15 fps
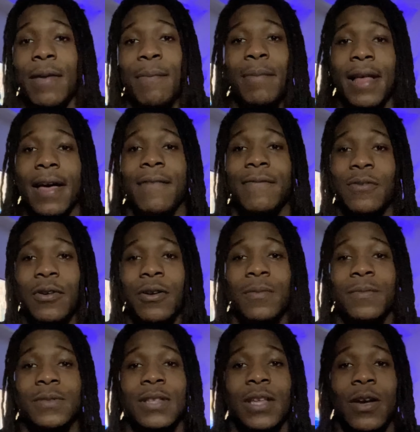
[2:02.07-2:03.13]
and
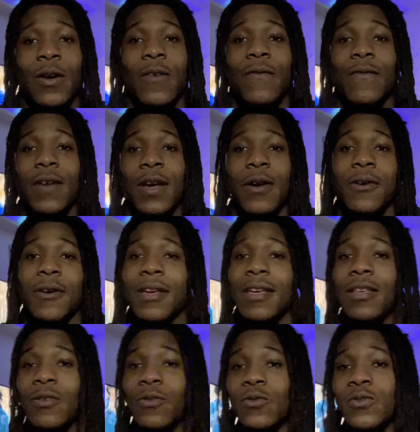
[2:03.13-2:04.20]
platforms, they are very
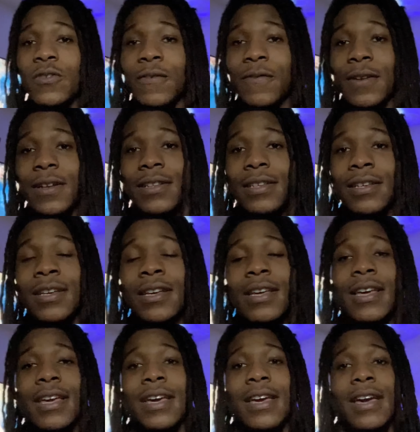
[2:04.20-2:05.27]
user friendly
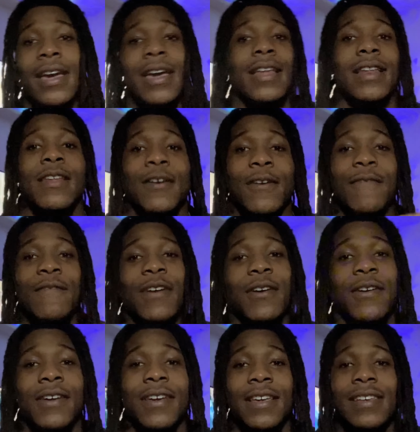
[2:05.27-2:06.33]
and they're
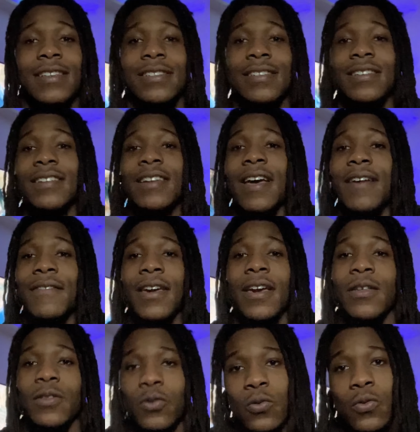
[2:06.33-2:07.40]
very easy to
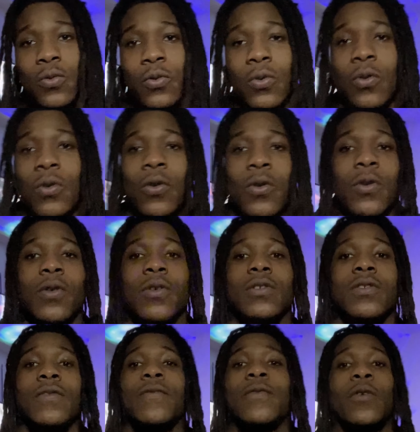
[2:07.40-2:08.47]
navigate through
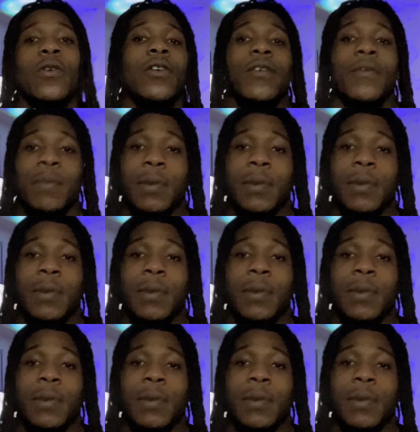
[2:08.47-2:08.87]
for